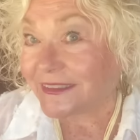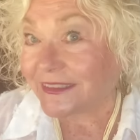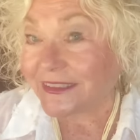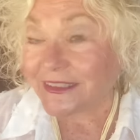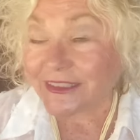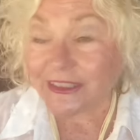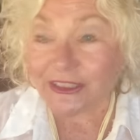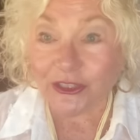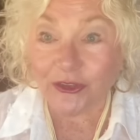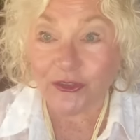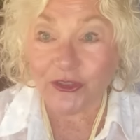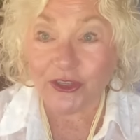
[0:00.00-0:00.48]

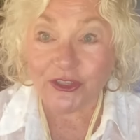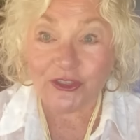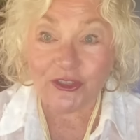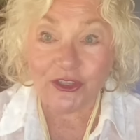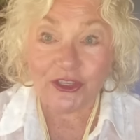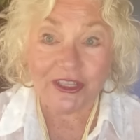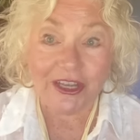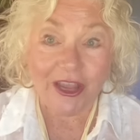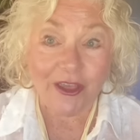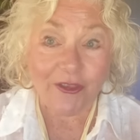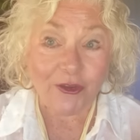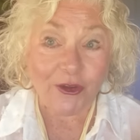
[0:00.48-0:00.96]
So there's
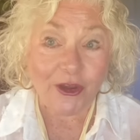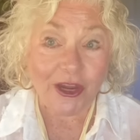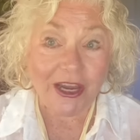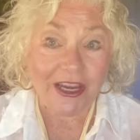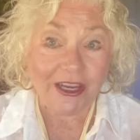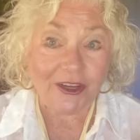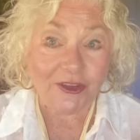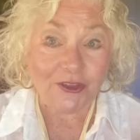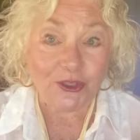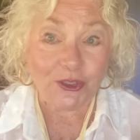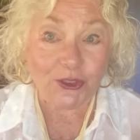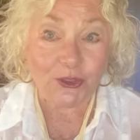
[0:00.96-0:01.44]
another
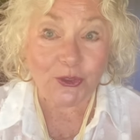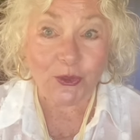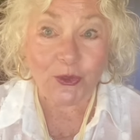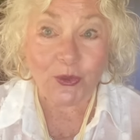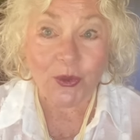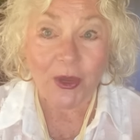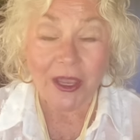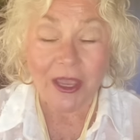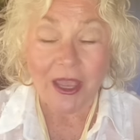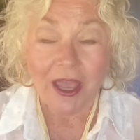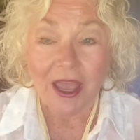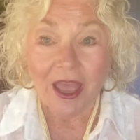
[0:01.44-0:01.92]
hairdo
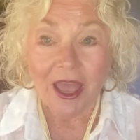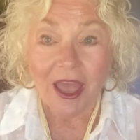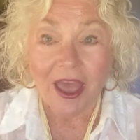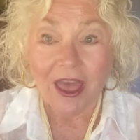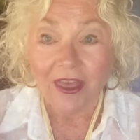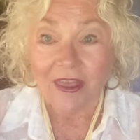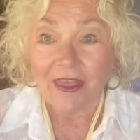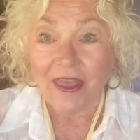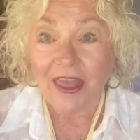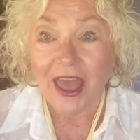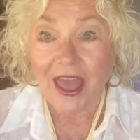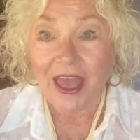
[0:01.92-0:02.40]

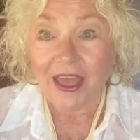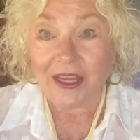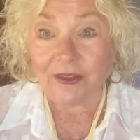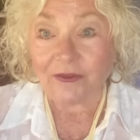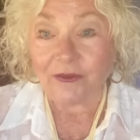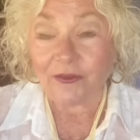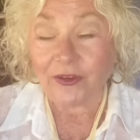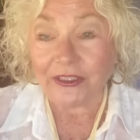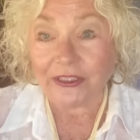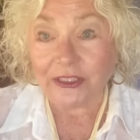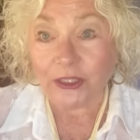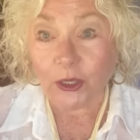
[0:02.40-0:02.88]
that
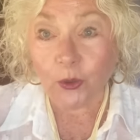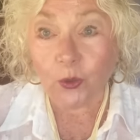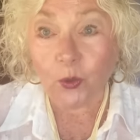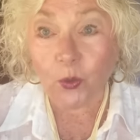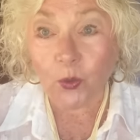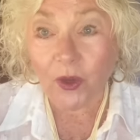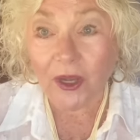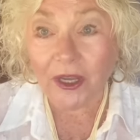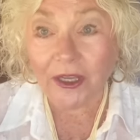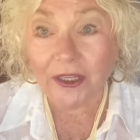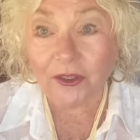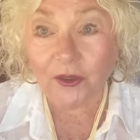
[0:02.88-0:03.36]
if I don't
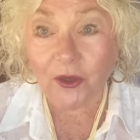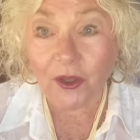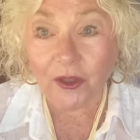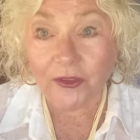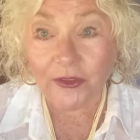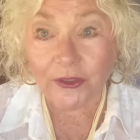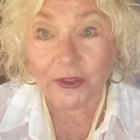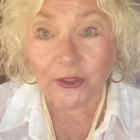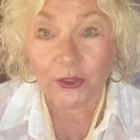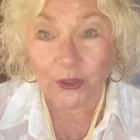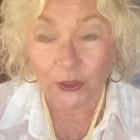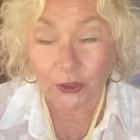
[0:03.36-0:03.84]
want all
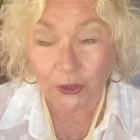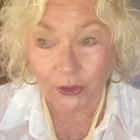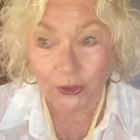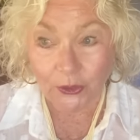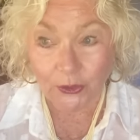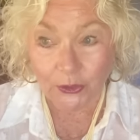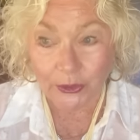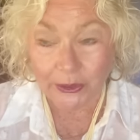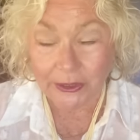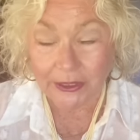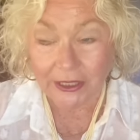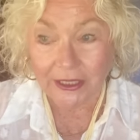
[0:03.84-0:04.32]
the
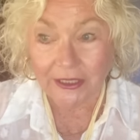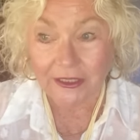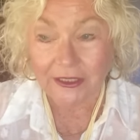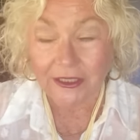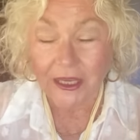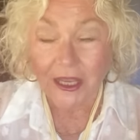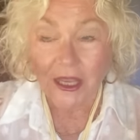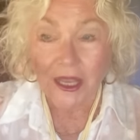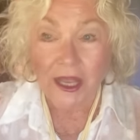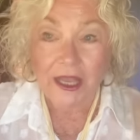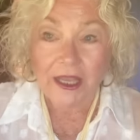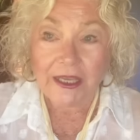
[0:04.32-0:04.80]
curls,
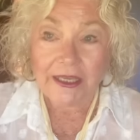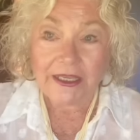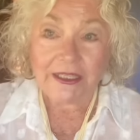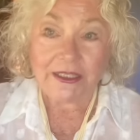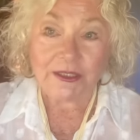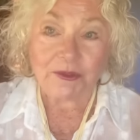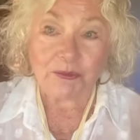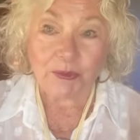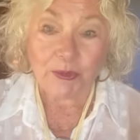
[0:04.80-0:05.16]
I can